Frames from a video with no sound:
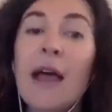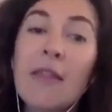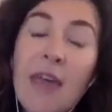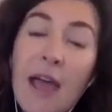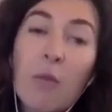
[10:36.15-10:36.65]

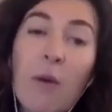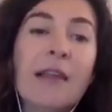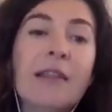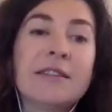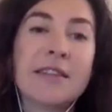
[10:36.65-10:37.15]
And that
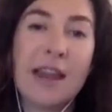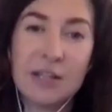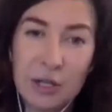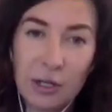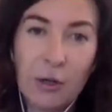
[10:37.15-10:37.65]
way they're starting
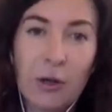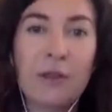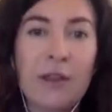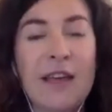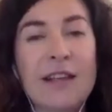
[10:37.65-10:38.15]
to
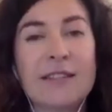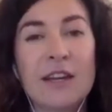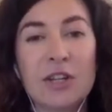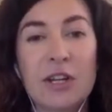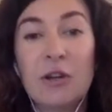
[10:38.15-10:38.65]
learn that that's
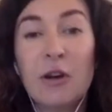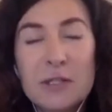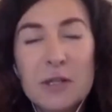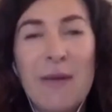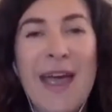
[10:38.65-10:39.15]
actually not
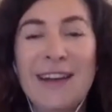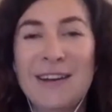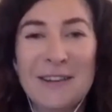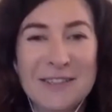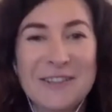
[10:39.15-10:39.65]
so bad and
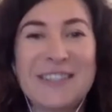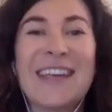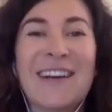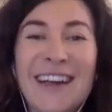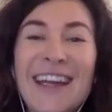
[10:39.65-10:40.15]
not so
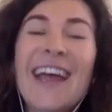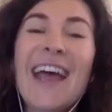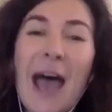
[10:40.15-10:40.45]
scary,